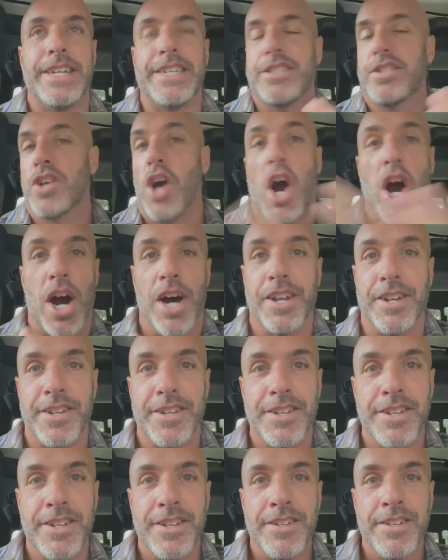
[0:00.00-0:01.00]
It's gone.
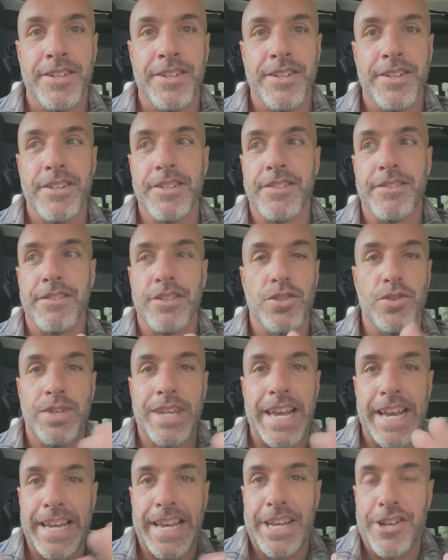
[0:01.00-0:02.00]
It's, you
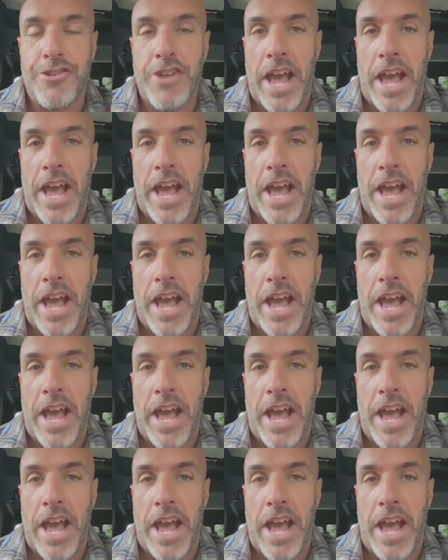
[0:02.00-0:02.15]
can't get